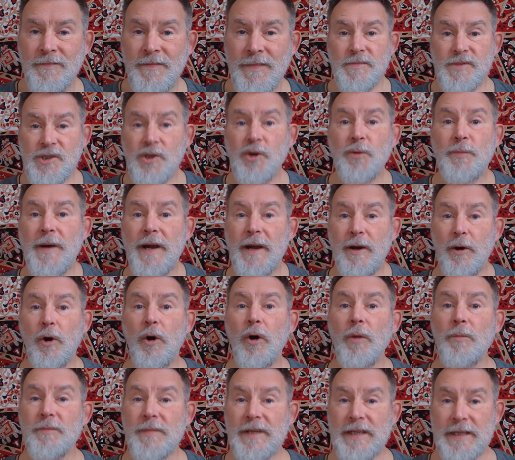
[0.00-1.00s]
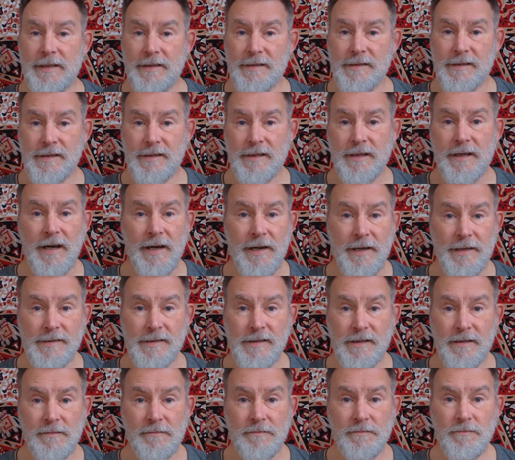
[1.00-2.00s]
So by all means,
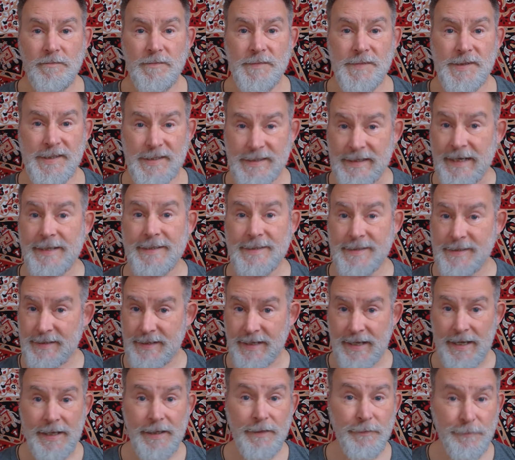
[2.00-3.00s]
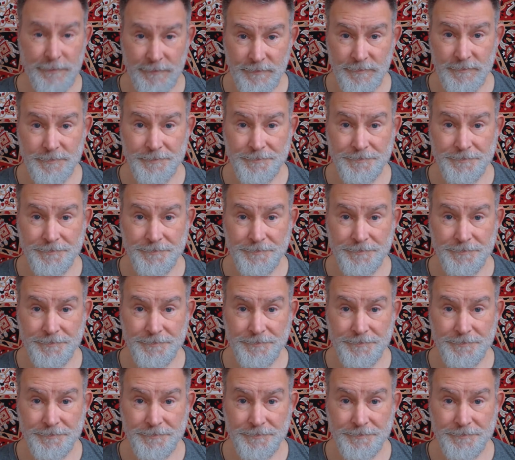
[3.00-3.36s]
guys, stay safe,